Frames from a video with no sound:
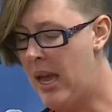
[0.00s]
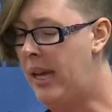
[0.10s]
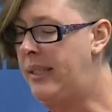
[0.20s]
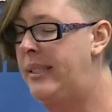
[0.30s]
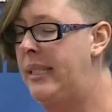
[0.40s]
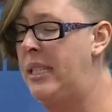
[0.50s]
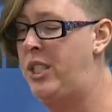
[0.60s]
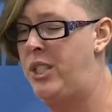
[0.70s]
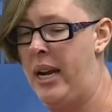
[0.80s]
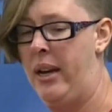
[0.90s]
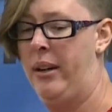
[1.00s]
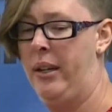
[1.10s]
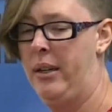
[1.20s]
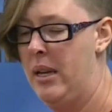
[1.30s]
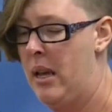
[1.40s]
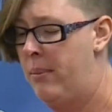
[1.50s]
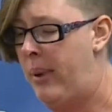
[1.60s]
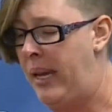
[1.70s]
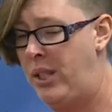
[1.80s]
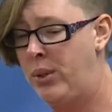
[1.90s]
a city shared
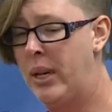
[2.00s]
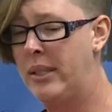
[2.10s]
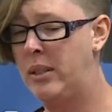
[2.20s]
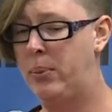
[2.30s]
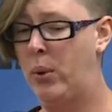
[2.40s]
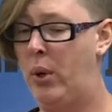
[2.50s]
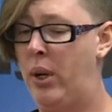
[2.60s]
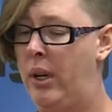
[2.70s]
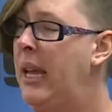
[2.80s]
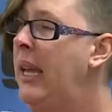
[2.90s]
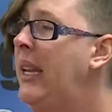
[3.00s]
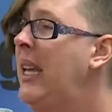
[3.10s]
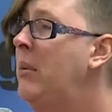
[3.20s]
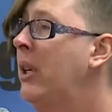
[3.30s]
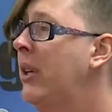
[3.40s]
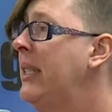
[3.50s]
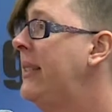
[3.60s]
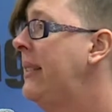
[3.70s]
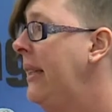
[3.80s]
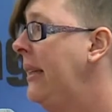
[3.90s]
by U.S.-born and immigrant
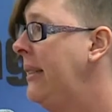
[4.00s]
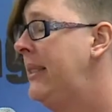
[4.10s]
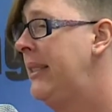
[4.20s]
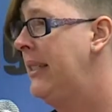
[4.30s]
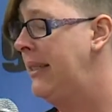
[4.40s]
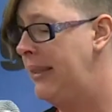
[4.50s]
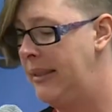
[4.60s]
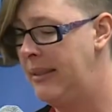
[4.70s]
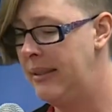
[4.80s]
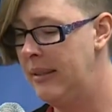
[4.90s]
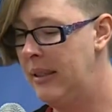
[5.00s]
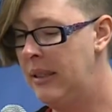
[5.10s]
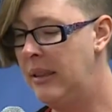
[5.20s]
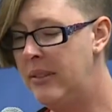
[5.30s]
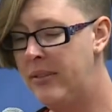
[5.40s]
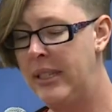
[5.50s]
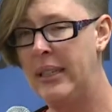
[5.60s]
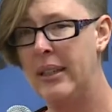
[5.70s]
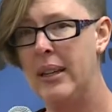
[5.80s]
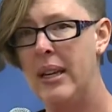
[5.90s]
citizens
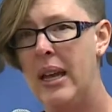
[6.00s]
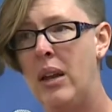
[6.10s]
living